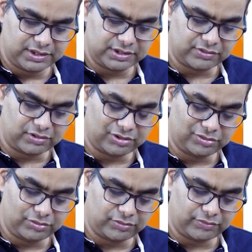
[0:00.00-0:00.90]
Is equal
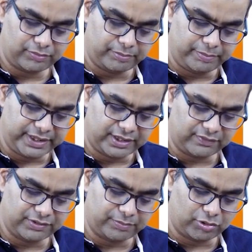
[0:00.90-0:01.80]
to beta
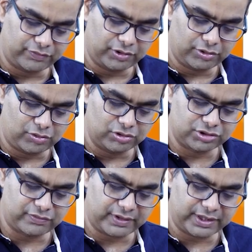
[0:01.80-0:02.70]
of the portfolio whole
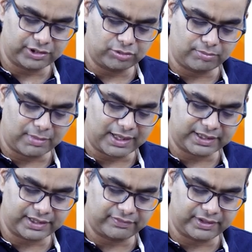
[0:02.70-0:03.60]
square into
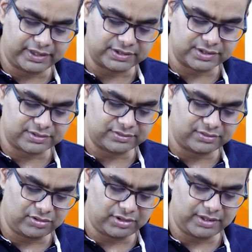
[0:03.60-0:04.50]
market variance.
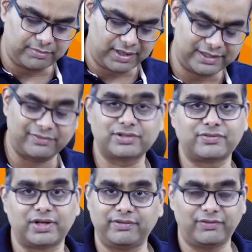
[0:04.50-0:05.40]
Okay, market variance
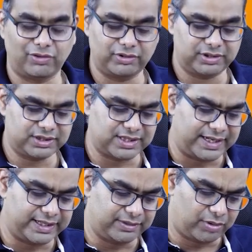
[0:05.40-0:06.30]
we anyway found it as
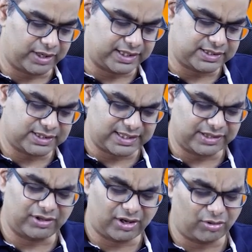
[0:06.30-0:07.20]
19.96. I
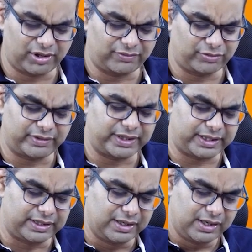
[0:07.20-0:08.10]
think it rounded off to
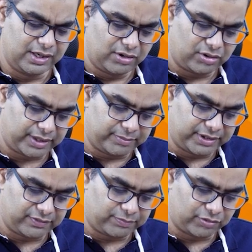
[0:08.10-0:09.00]
20. Okay,
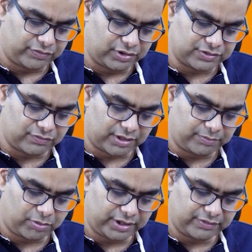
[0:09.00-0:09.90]
beta of portfolio is
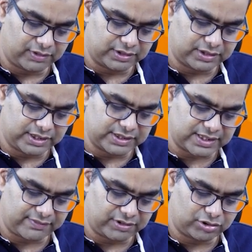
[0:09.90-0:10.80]

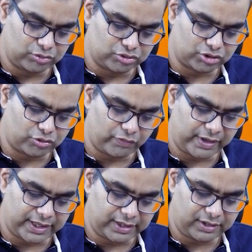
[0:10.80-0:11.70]
1.1372
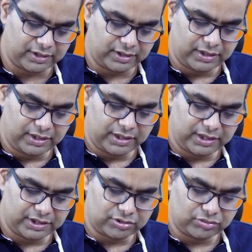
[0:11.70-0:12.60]
square
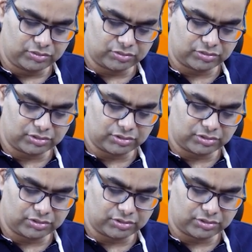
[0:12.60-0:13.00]
into